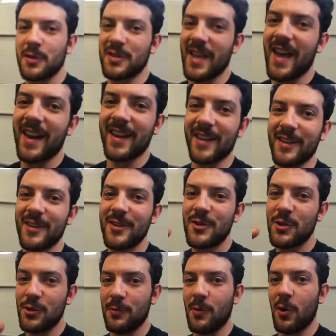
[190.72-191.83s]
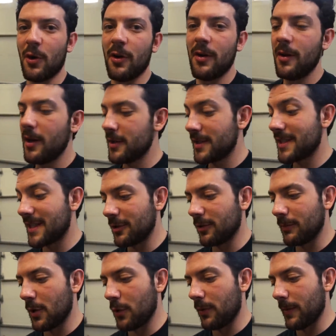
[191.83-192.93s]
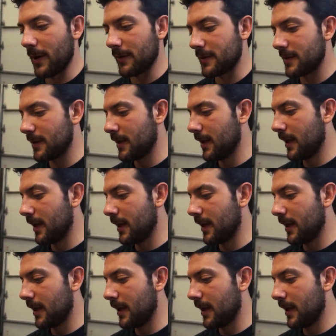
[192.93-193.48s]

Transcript: we're just adding two more steel motor mounts.